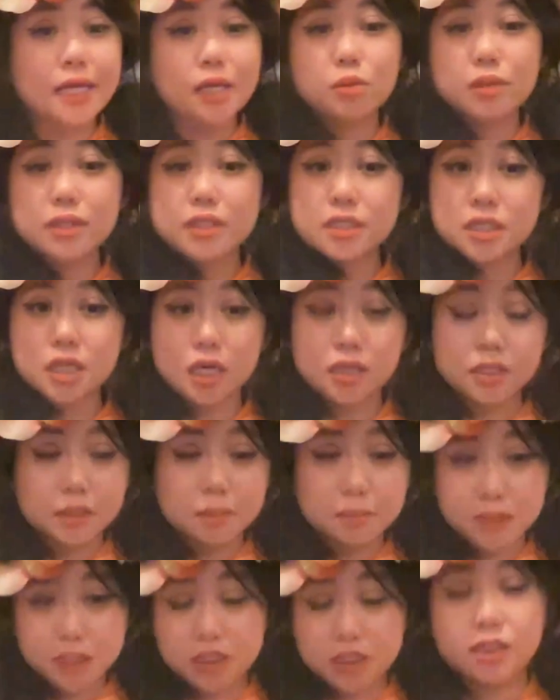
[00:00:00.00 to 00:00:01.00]
language
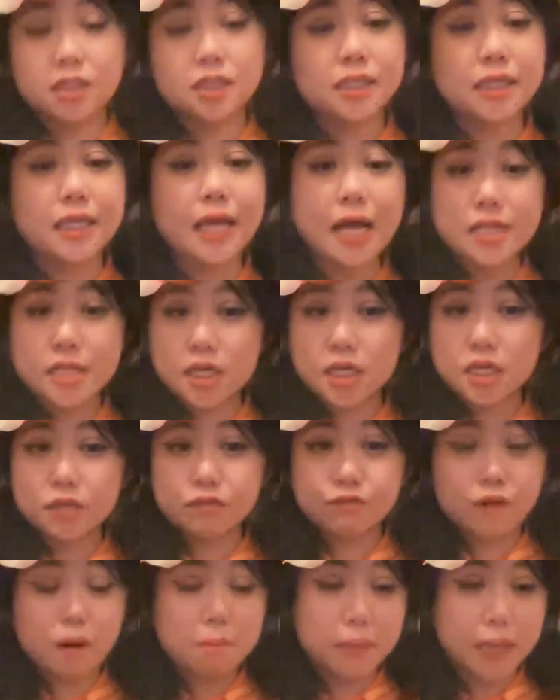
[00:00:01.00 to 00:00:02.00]
submissions together
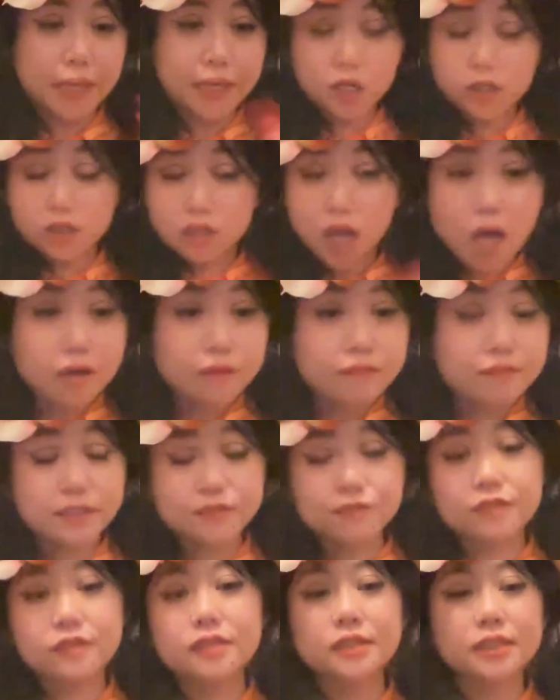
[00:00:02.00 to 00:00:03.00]
from like a lot of
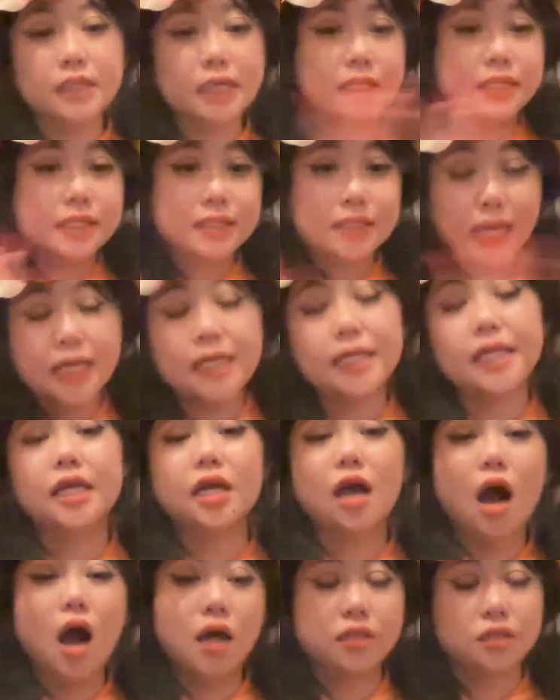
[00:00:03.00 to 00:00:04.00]
different
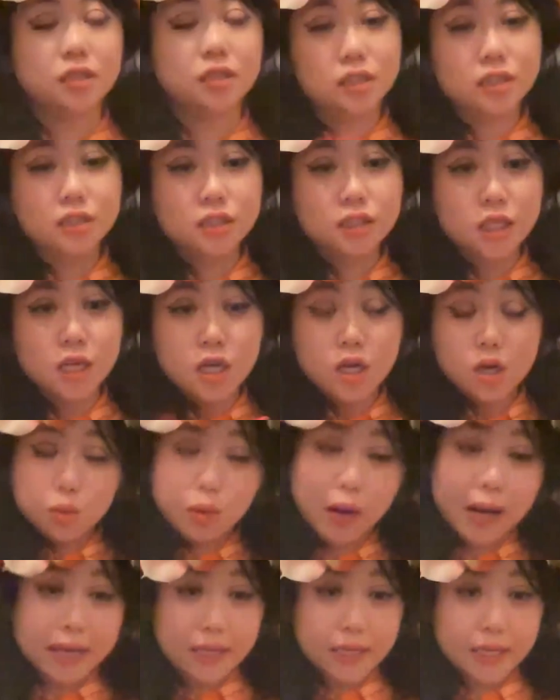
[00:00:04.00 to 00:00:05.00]
exciting authors
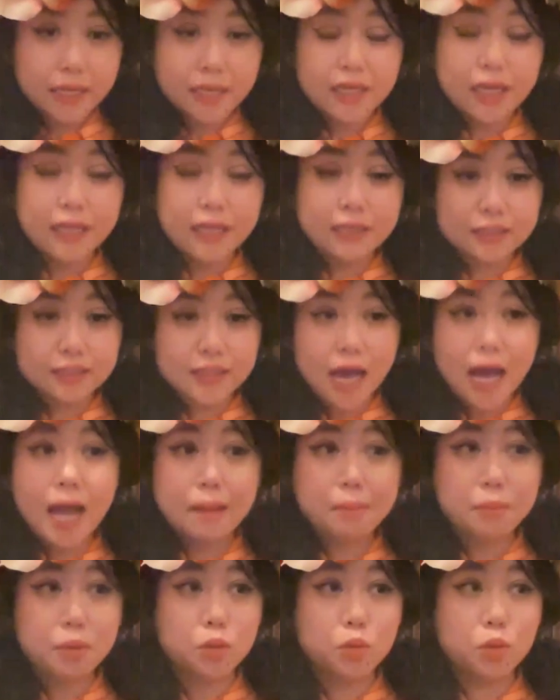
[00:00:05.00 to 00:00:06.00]
writing at the
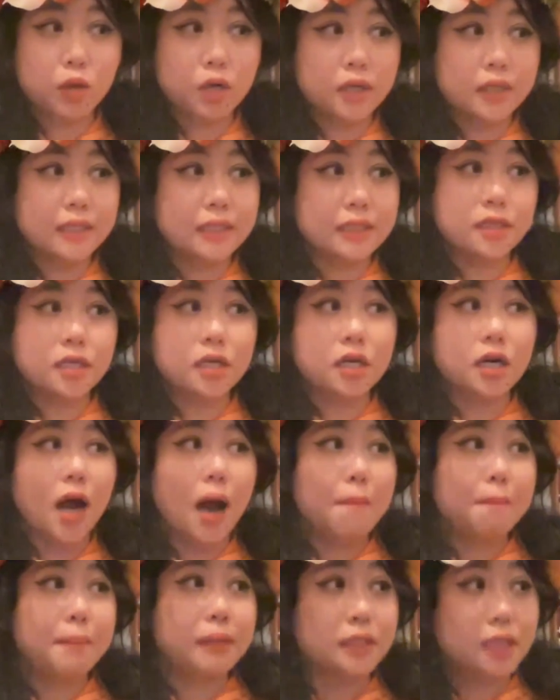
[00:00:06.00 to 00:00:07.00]
time who were either
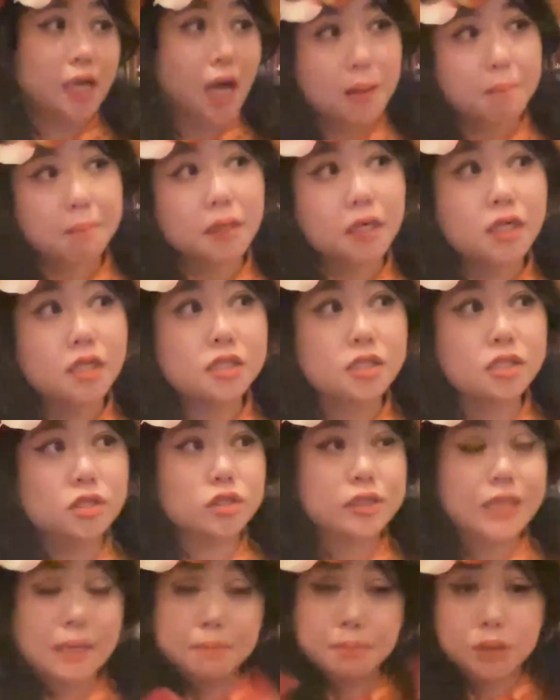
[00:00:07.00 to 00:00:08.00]
up and comers,
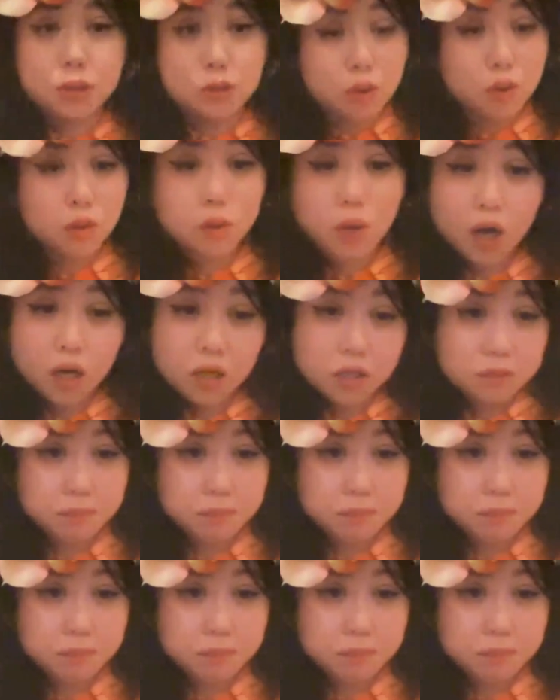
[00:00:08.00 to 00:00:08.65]
debut